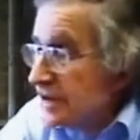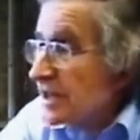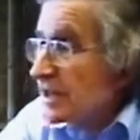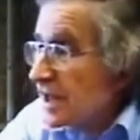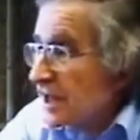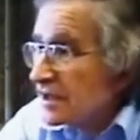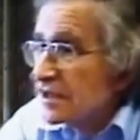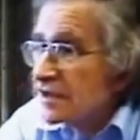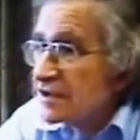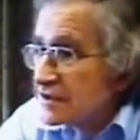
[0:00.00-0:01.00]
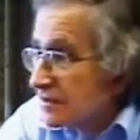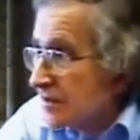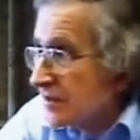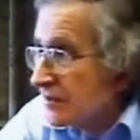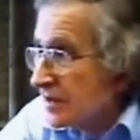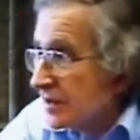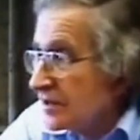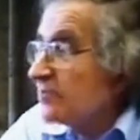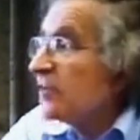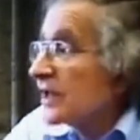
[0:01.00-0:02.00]
set of tactics is
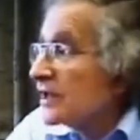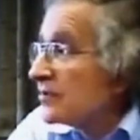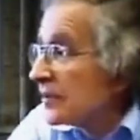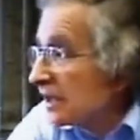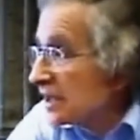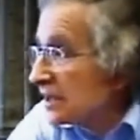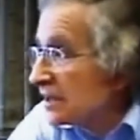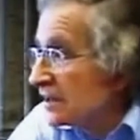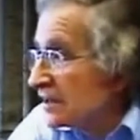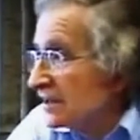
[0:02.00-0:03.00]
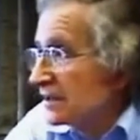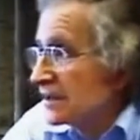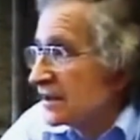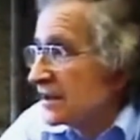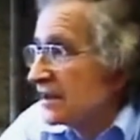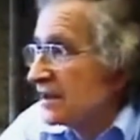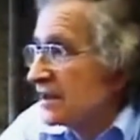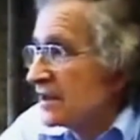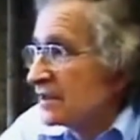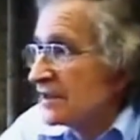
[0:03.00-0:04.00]
appropriate. You plead, say.
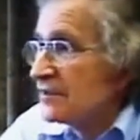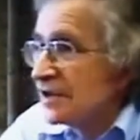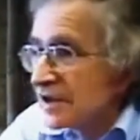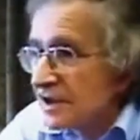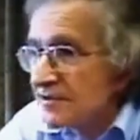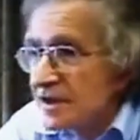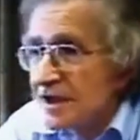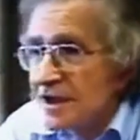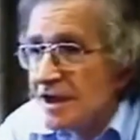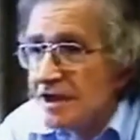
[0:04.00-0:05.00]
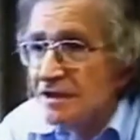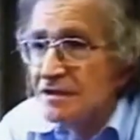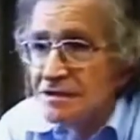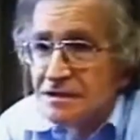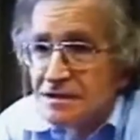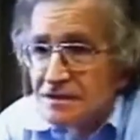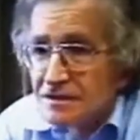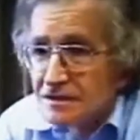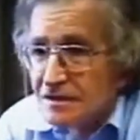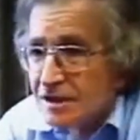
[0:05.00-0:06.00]
Or you plead with the king, you
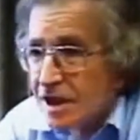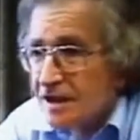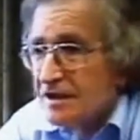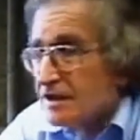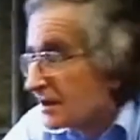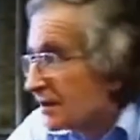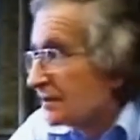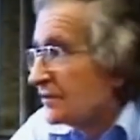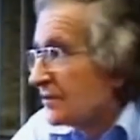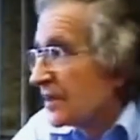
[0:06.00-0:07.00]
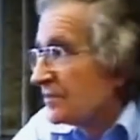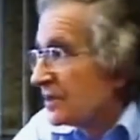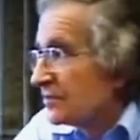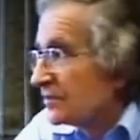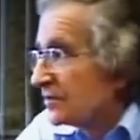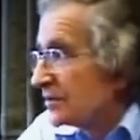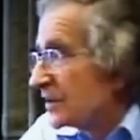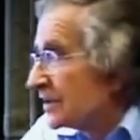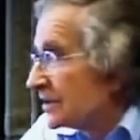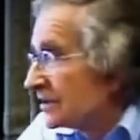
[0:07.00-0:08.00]
know, not to kill too many people
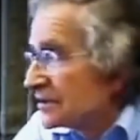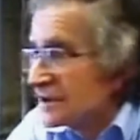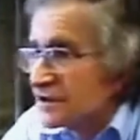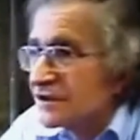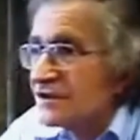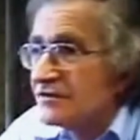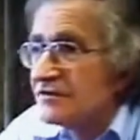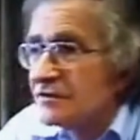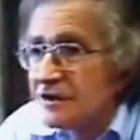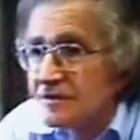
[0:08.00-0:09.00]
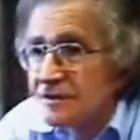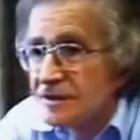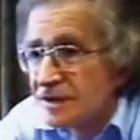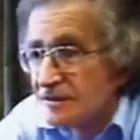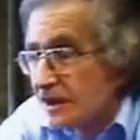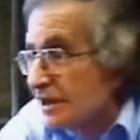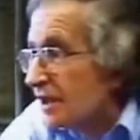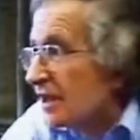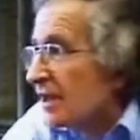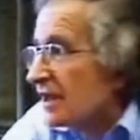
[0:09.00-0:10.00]
because this isn't good for him or something.
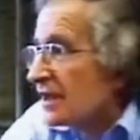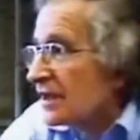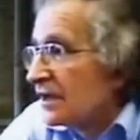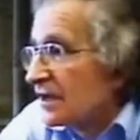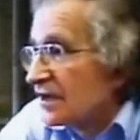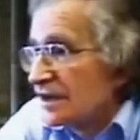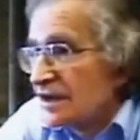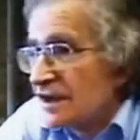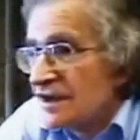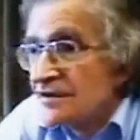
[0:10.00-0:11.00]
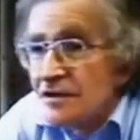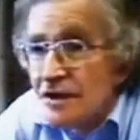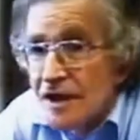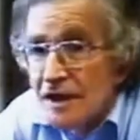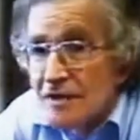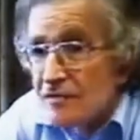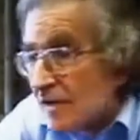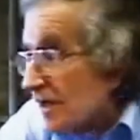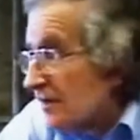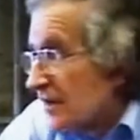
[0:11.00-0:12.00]
On the other hand, if you're trying to get
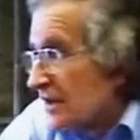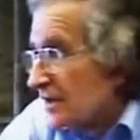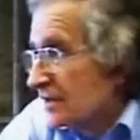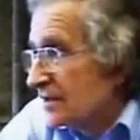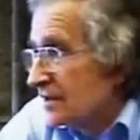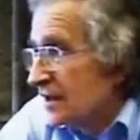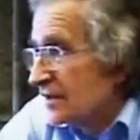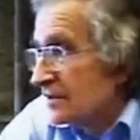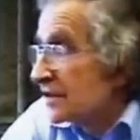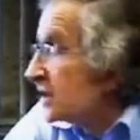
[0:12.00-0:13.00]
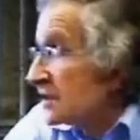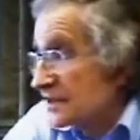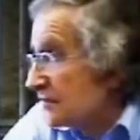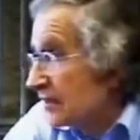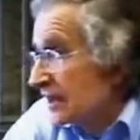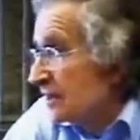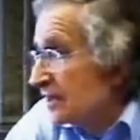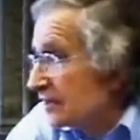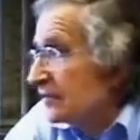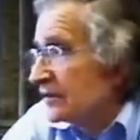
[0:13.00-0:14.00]
rid of the autocracy, then very
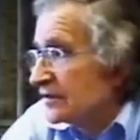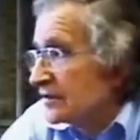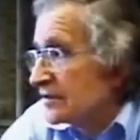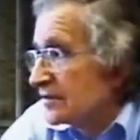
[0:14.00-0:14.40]
different